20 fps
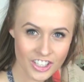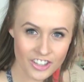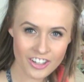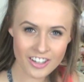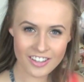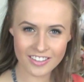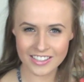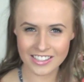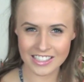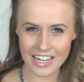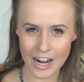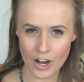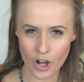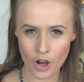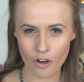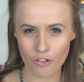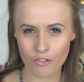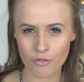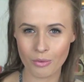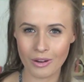two that I'll start
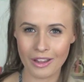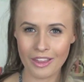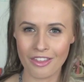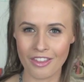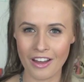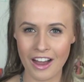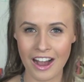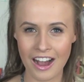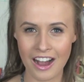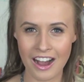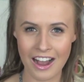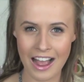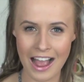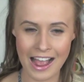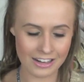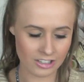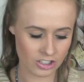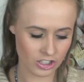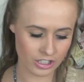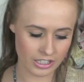off with are
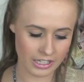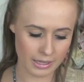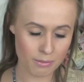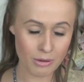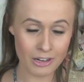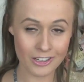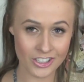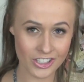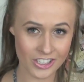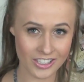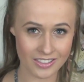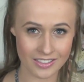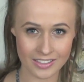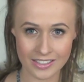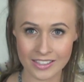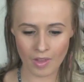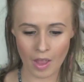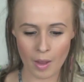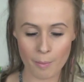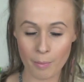actually
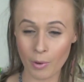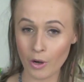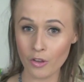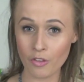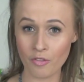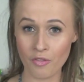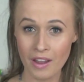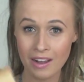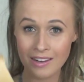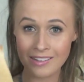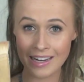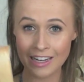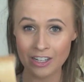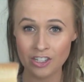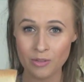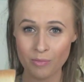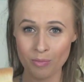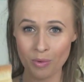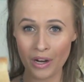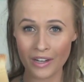brushes. Both
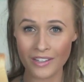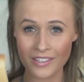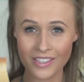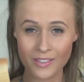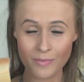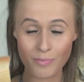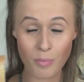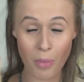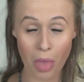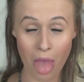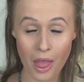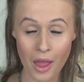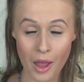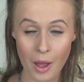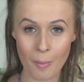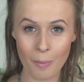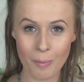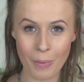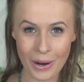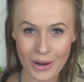foundation brush,
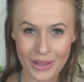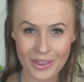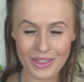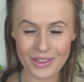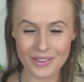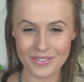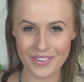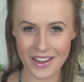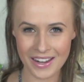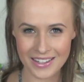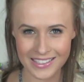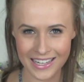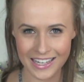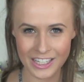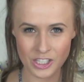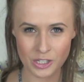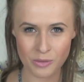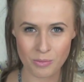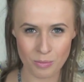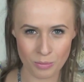bleh, both
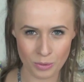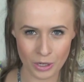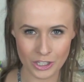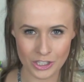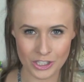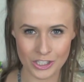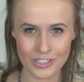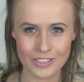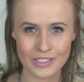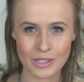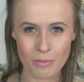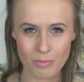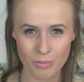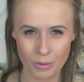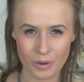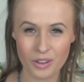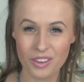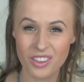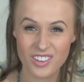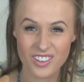foundation brushes,
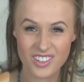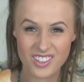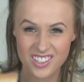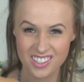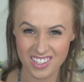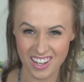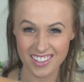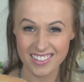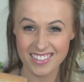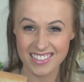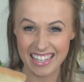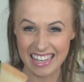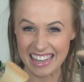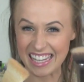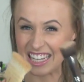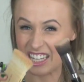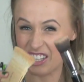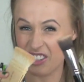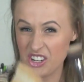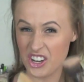both
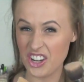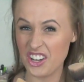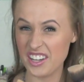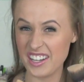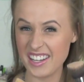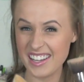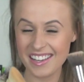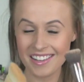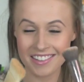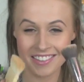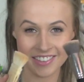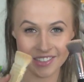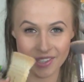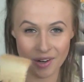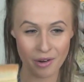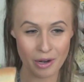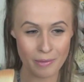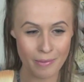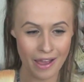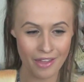disgustingly dirty.
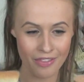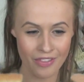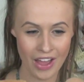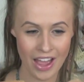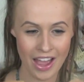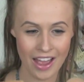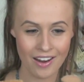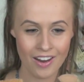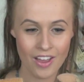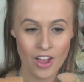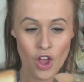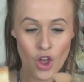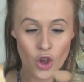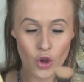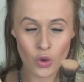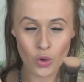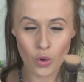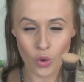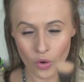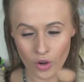Sorry about that
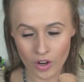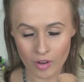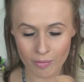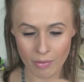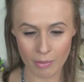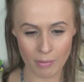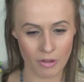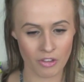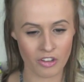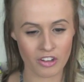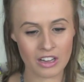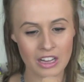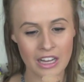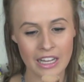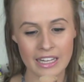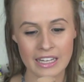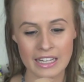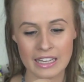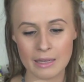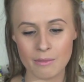couldn't be bothered
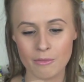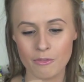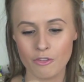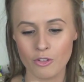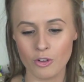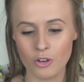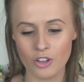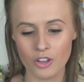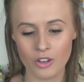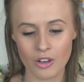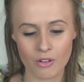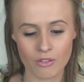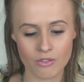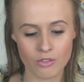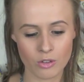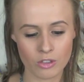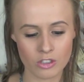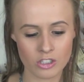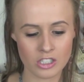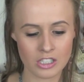cleaning them for you
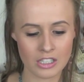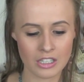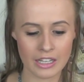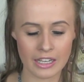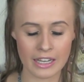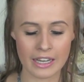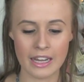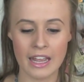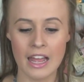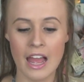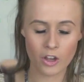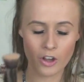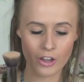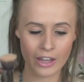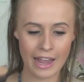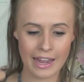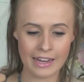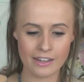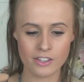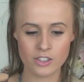unfortunately.
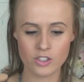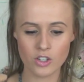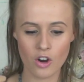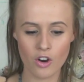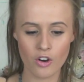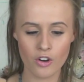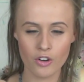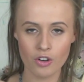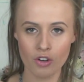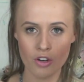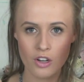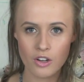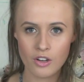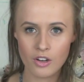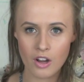Okay, so